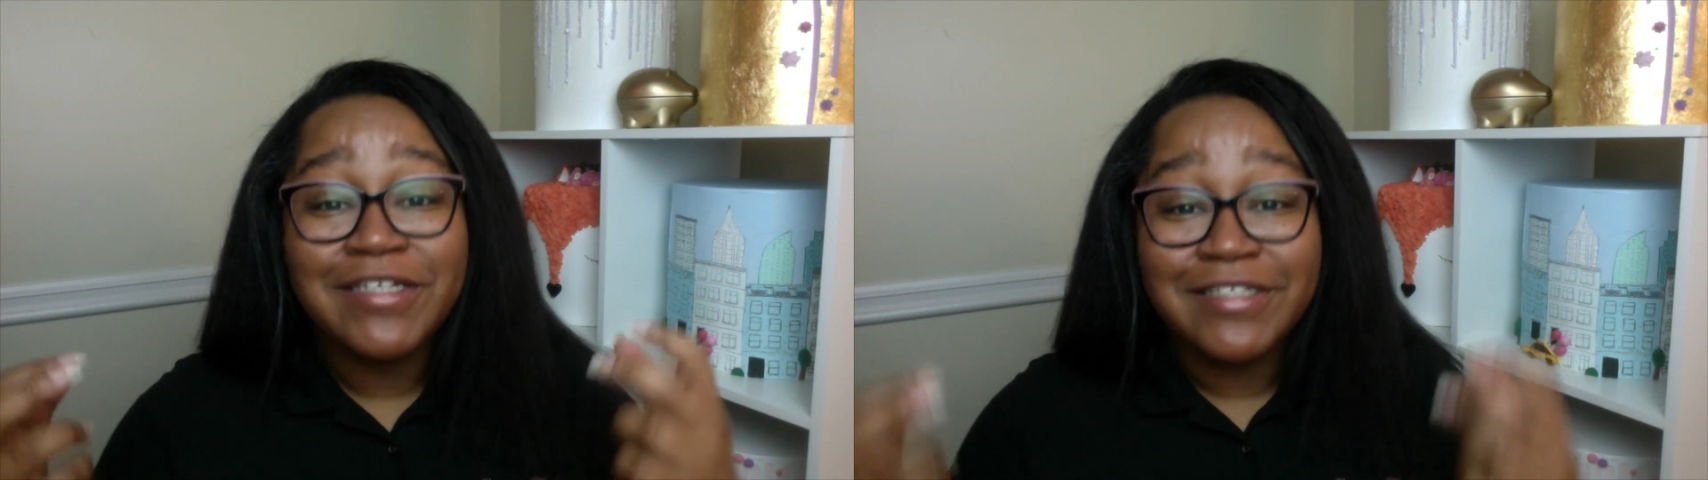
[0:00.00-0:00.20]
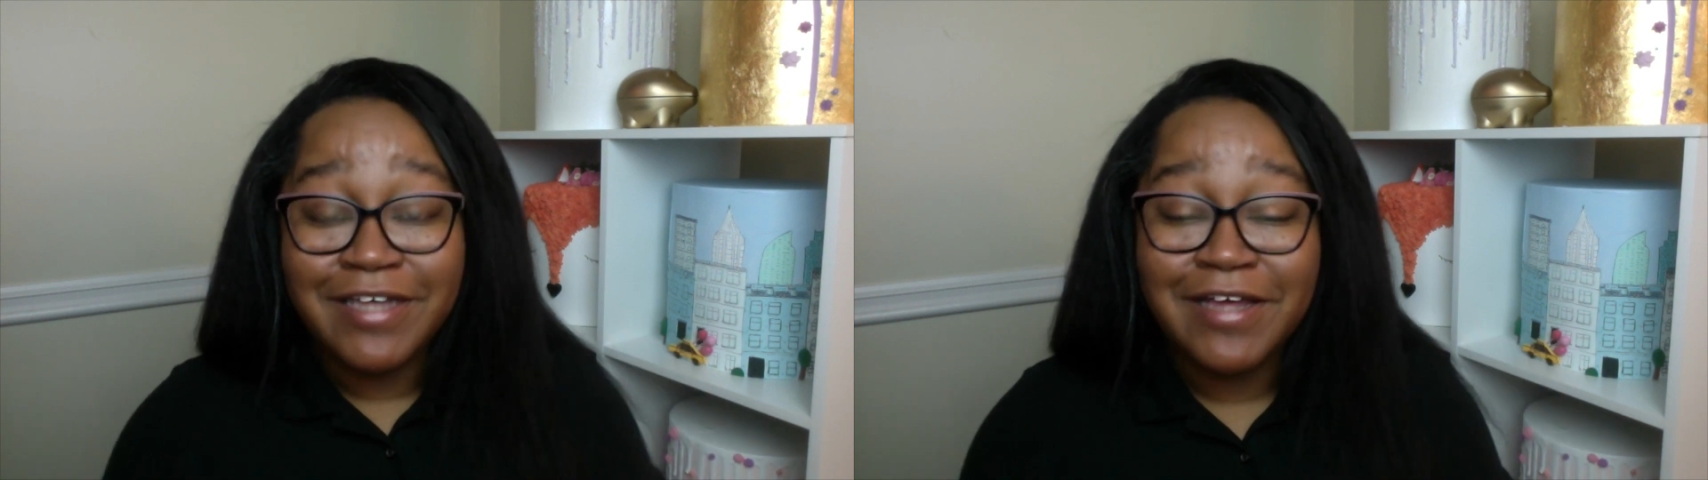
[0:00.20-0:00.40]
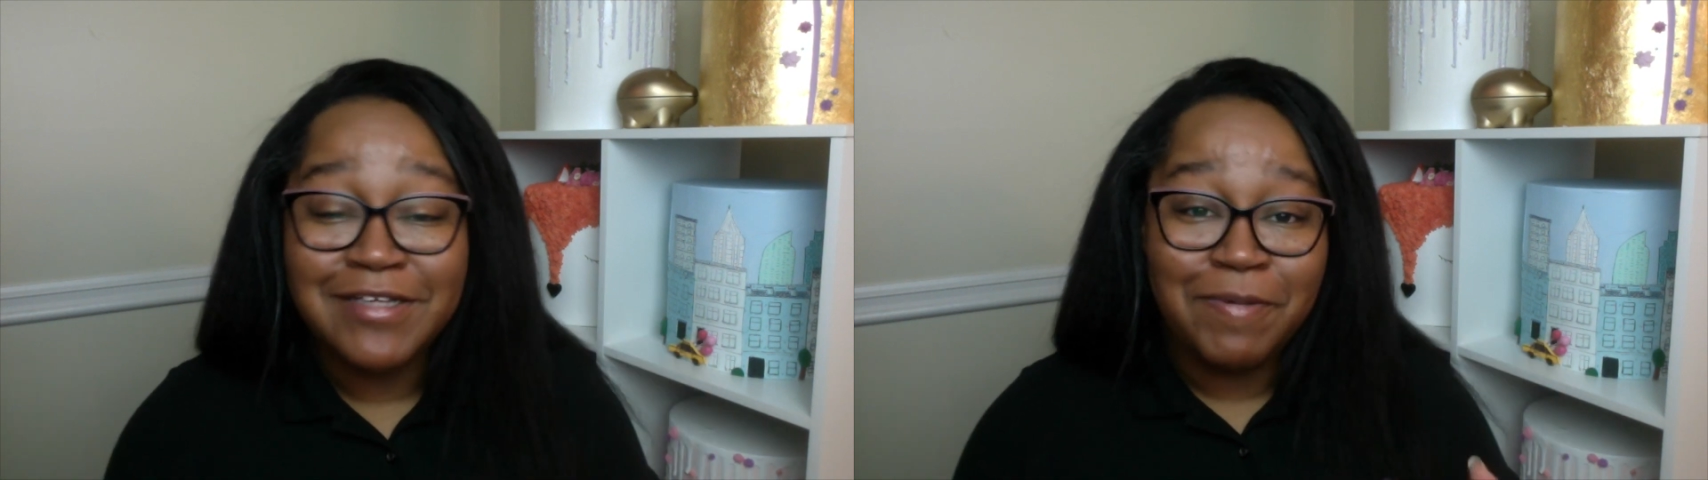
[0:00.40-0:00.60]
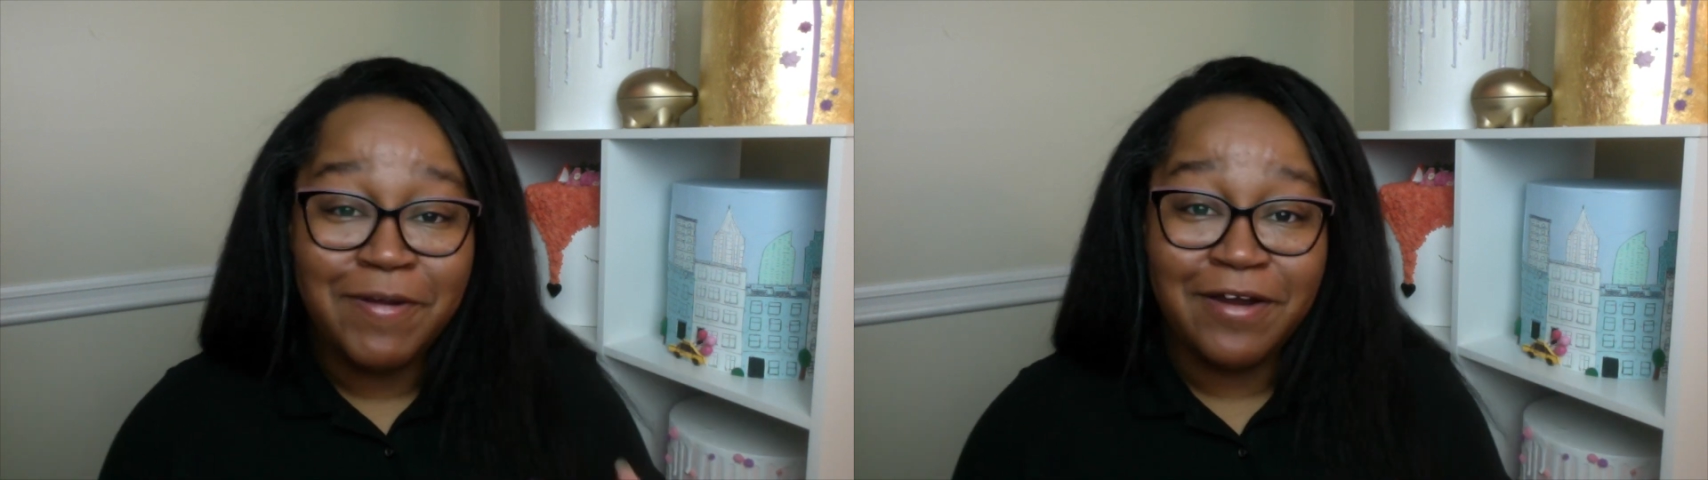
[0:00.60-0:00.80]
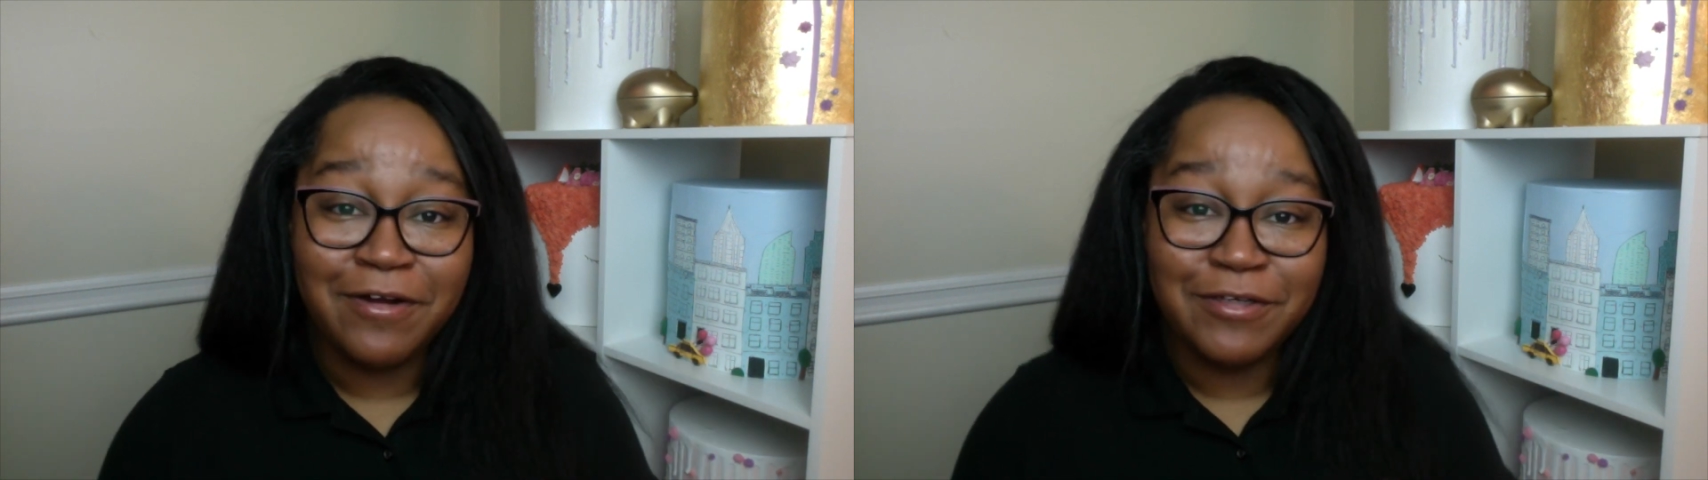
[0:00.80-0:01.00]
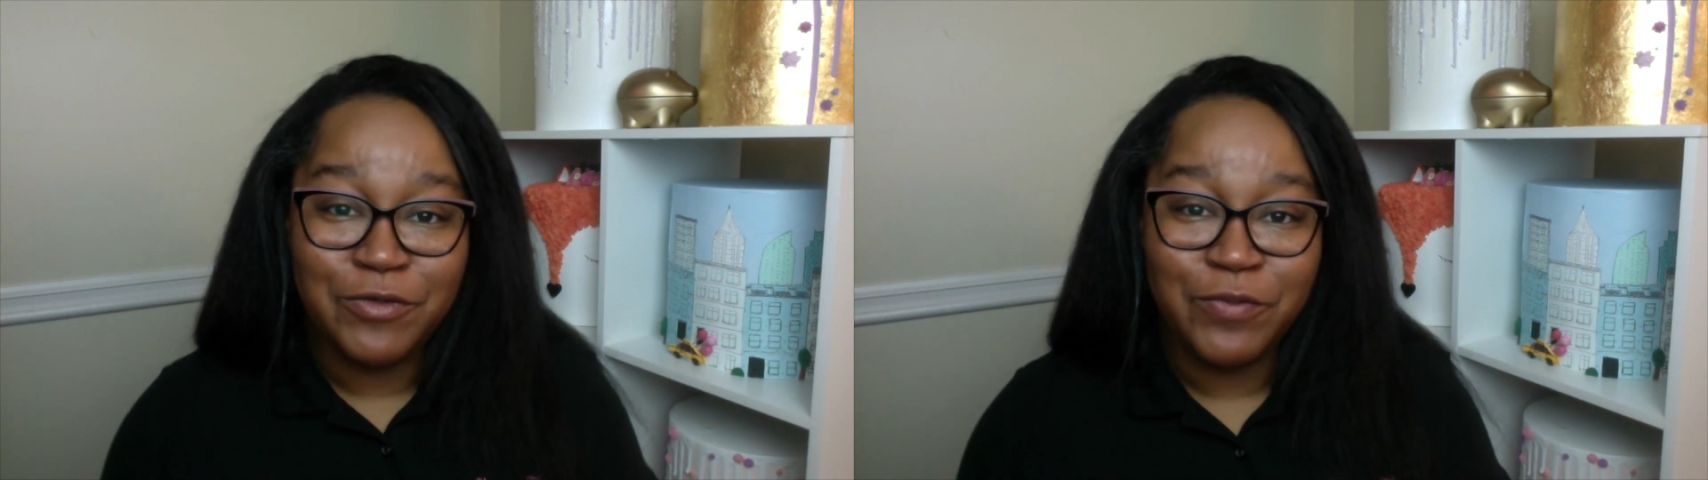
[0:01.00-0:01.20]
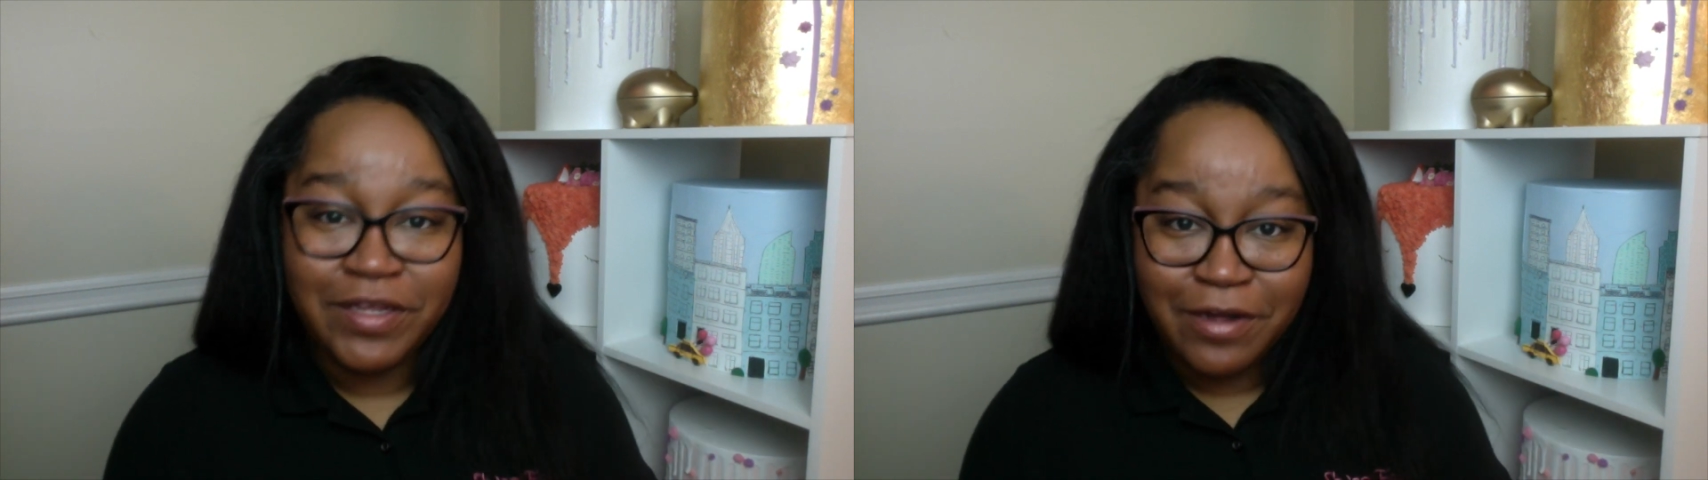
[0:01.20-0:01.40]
just put in her 2-week